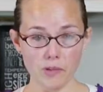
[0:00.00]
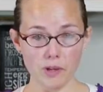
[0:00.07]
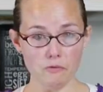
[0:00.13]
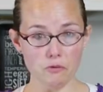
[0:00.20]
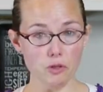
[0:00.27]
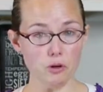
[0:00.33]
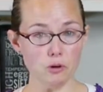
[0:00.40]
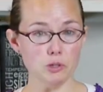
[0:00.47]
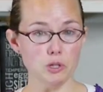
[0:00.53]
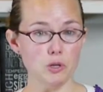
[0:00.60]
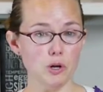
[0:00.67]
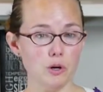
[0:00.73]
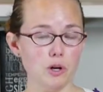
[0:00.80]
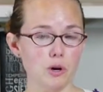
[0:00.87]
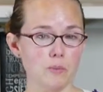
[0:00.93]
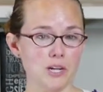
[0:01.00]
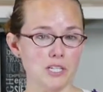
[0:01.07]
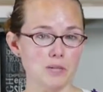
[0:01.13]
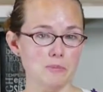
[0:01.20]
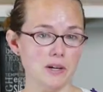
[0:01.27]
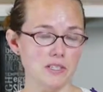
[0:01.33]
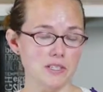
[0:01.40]
For those who don't know
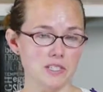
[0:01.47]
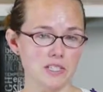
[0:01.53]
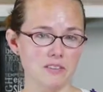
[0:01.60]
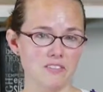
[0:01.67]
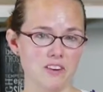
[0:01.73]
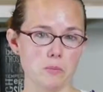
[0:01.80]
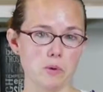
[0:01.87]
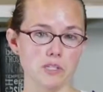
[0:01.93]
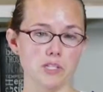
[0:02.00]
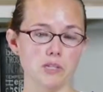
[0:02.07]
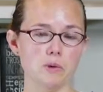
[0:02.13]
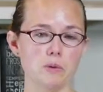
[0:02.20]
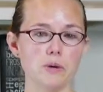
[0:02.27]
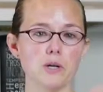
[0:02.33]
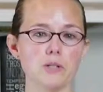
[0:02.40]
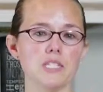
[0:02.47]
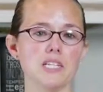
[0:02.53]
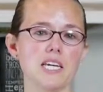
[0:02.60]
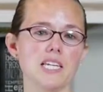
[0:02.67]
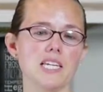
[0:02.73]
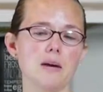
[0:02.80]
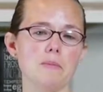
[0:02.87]
much about cystic fibrosis, we'll post a
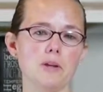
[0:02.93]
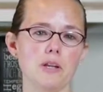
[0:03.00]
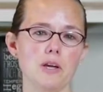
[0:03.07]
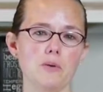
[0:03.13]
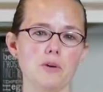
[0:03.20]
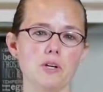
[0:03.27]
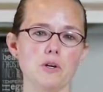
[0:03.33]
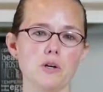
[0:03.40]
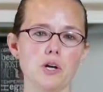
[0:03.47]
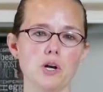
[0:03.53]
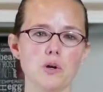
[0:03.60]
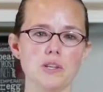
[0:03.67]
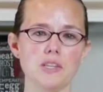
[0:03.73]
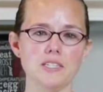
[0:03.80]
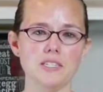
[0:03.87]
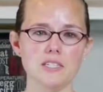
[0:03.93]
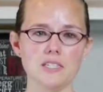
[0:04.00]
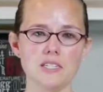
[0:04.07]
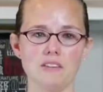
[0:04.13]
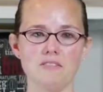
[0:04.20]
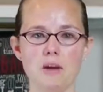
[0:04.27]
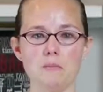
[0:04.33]
link down below and you can go to the
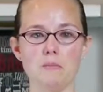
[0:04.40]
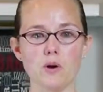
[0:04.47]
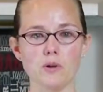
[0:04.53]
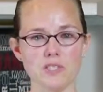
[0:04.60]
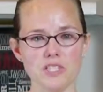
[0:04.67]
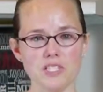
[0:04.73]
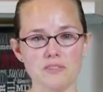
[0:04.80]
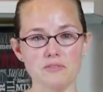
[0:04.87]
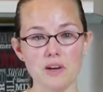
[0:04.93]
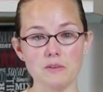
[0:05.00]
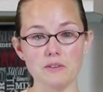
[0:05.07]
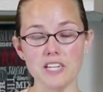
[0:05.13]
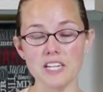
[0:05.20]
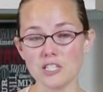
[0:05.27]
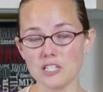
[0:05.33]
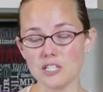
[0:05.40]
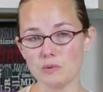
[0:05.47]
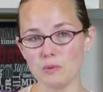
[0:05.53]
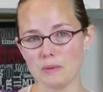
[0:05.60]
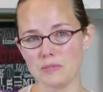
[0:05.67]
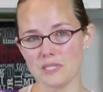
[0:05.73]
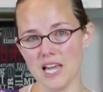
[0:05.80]
Cystic Fibrosis Foundation's
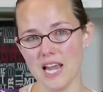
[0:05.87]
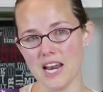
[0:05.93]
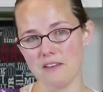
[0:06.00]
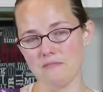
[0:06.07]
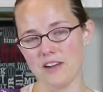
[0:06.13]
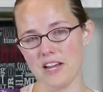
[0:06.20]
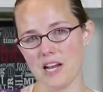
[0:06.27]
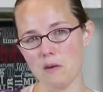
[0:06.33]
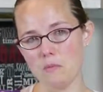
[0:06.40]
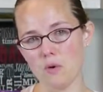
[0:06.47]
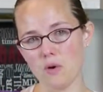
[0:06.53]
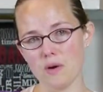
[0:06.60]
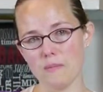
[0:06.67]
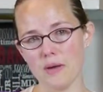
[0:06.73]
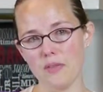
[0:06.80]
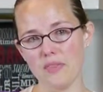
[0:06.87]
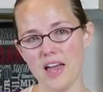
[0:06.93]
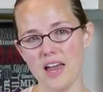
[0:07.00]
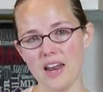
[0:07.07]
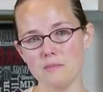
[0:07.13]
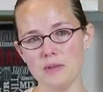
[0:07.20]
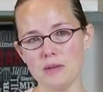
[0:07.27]
website and find out more about
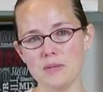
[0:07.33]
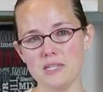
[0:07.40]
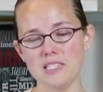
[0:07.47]
that and maybe